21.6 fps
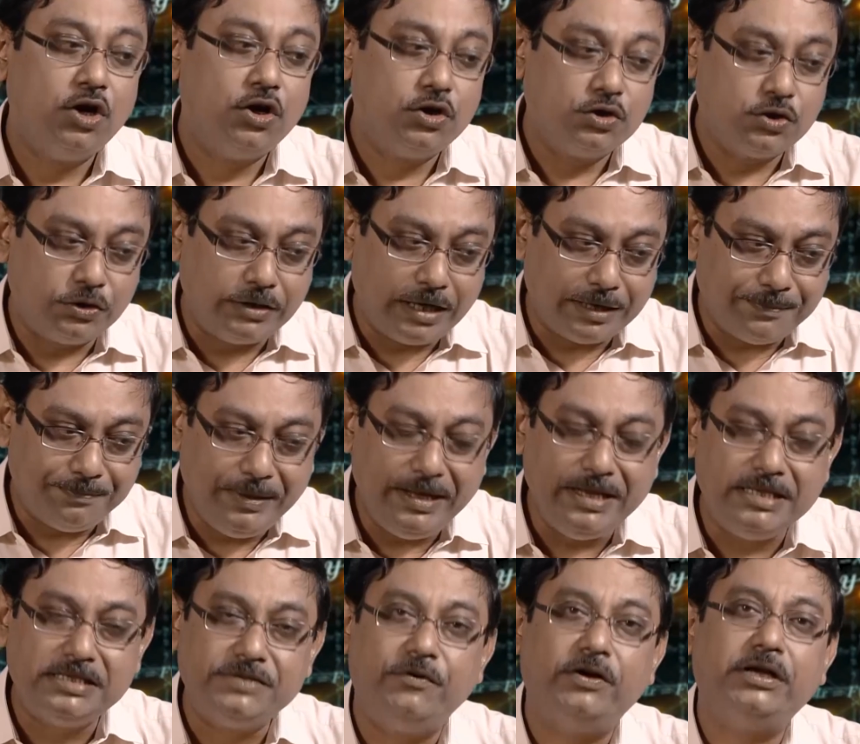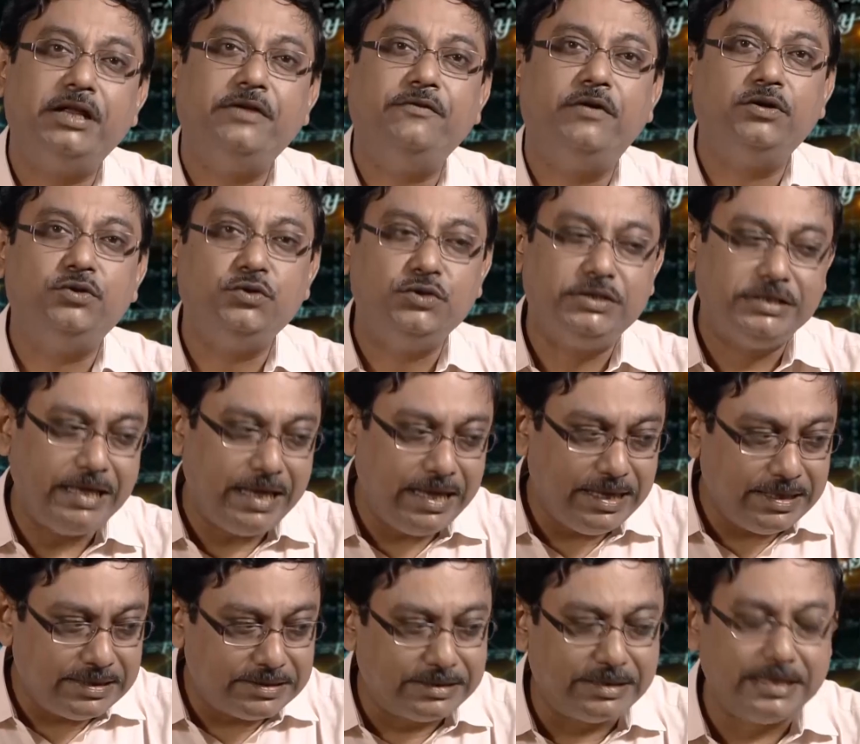So that means what I want to
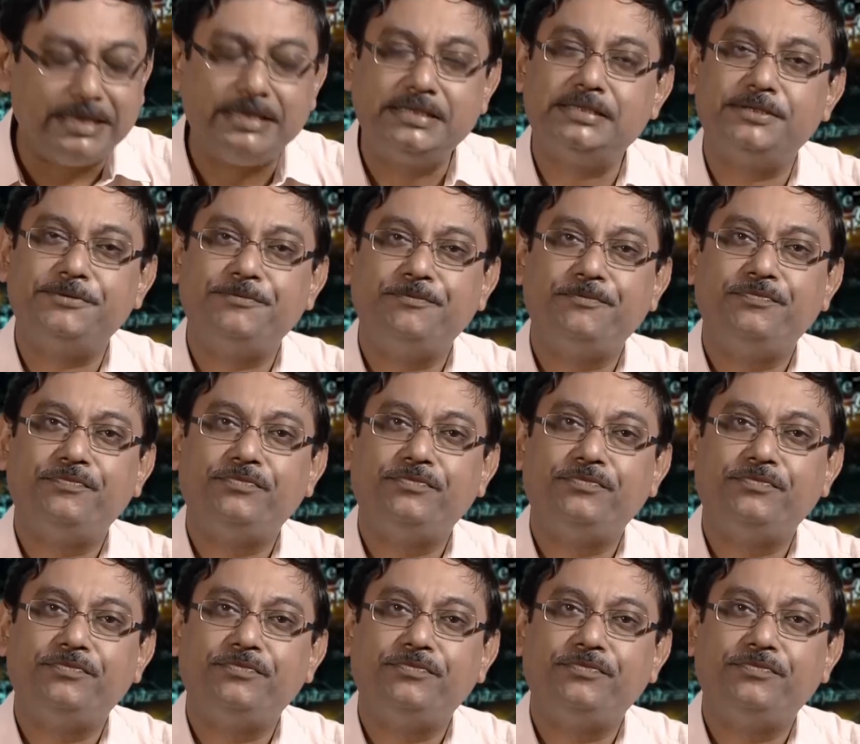say is this: